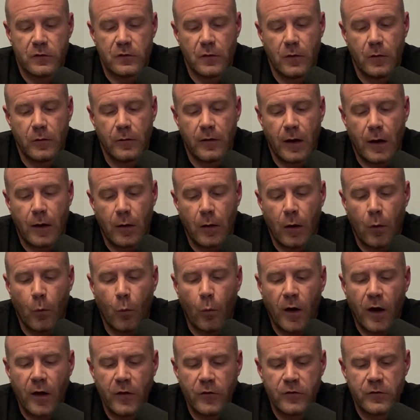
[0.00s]
So I'll
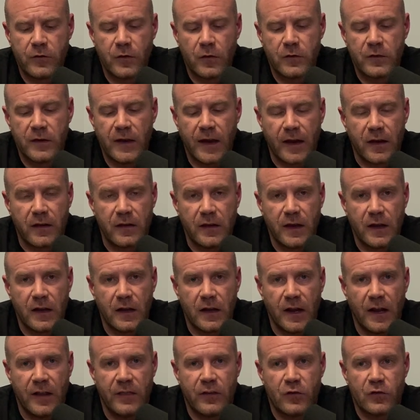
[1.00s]
watch their
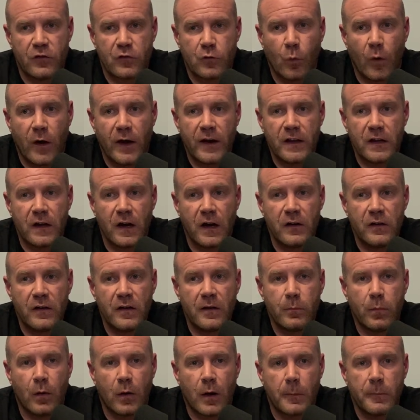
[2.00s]
technique and they're squatting under
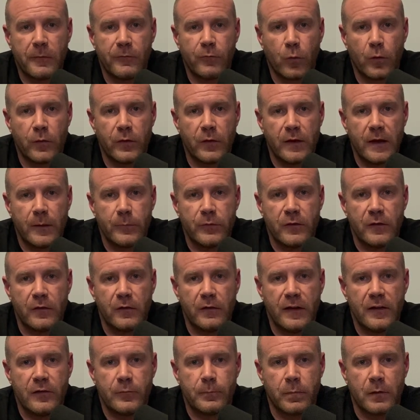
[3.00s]
the bar before their hips and their
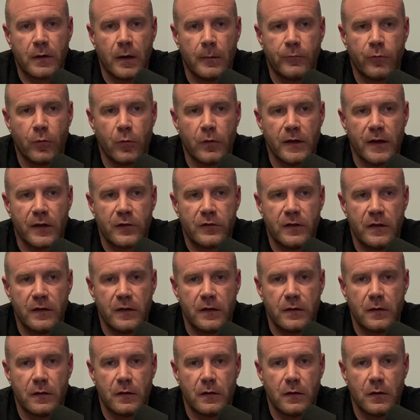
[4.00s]
knees become fully
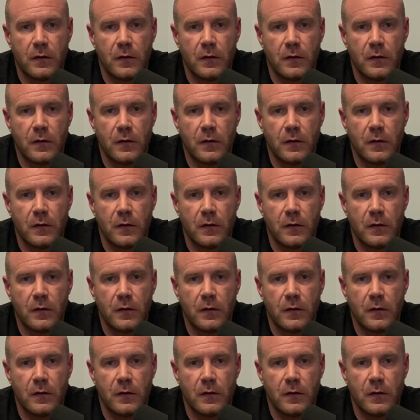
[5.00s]
extended.